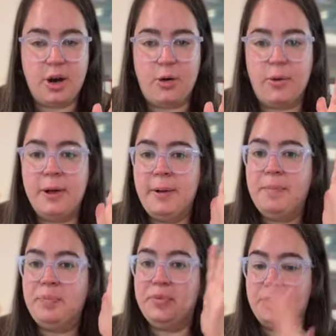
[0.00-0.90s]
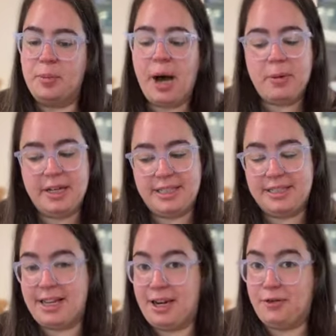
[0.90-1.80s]
So the babka is
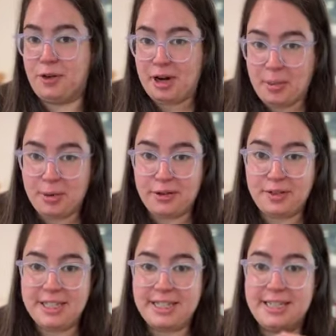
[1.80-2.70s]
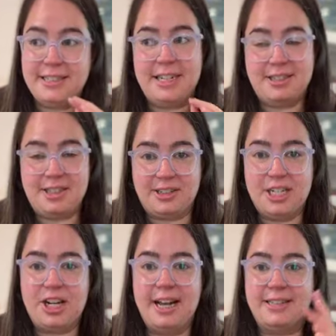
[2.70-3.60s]
exciting for a number of reasons. It's
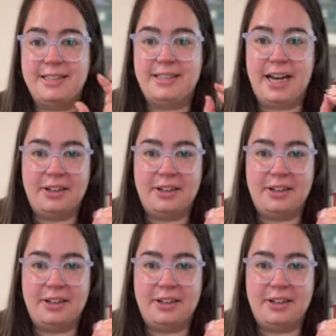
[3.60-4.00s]
delicious.